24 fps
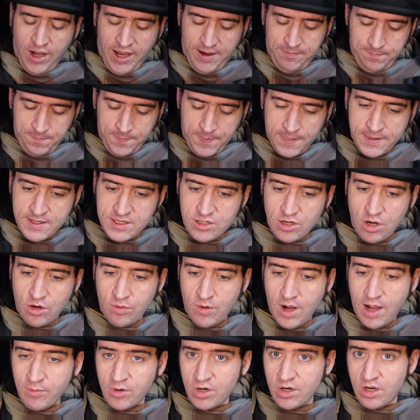Okay,
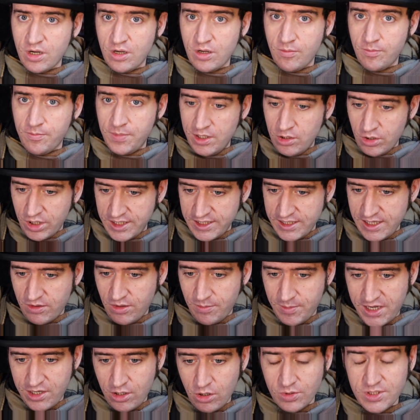so I'm going to be looking
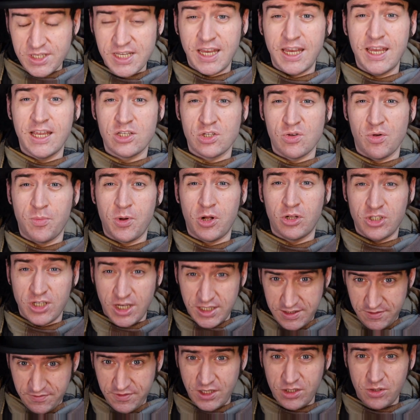down at my notes here, so I
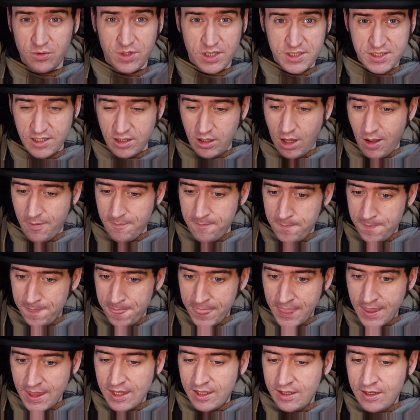apologize if I do this a lot.
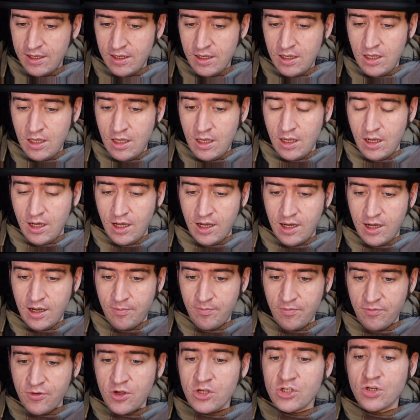
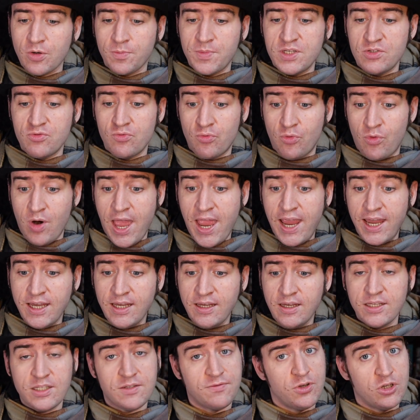First up is
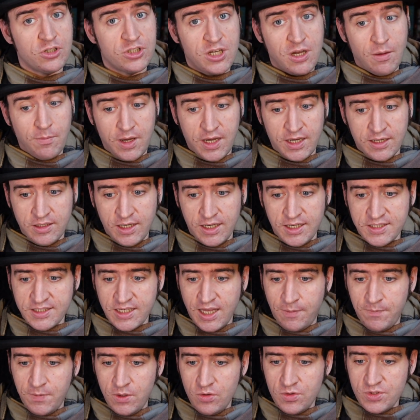Ray. He's a first-time
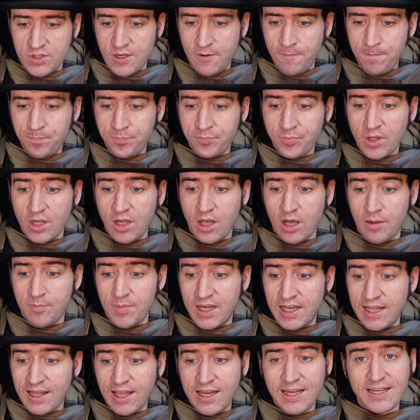Inkscape user.
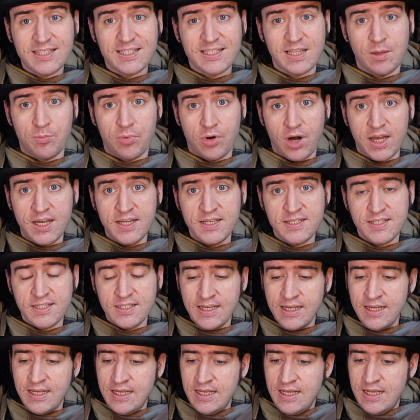He likes the
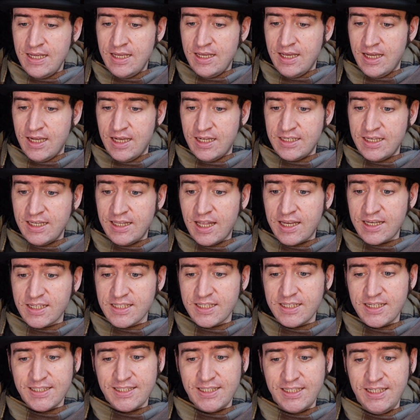price, and he
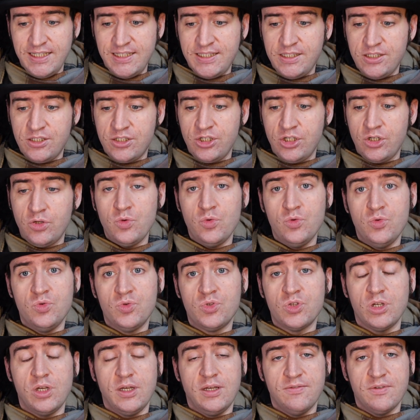likes that it's easy to
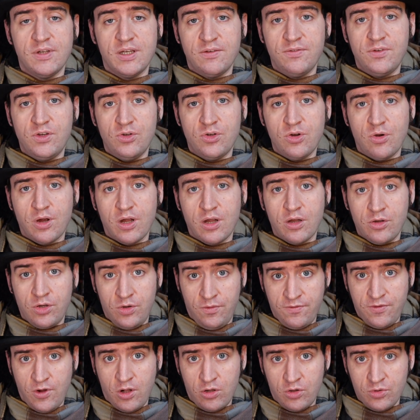use even if you don't
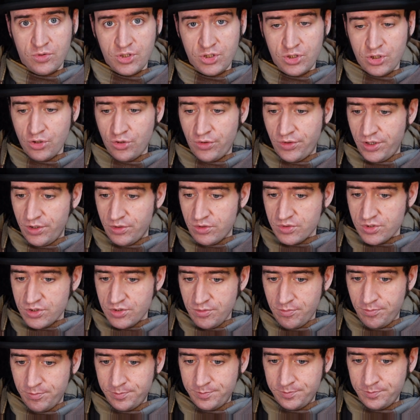follow
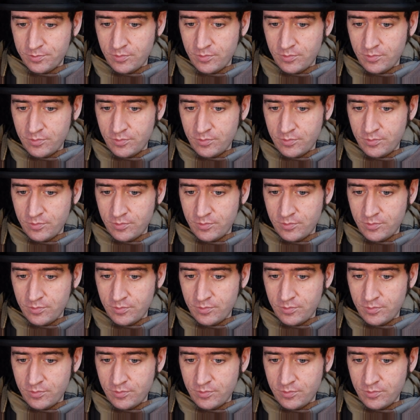tutorials.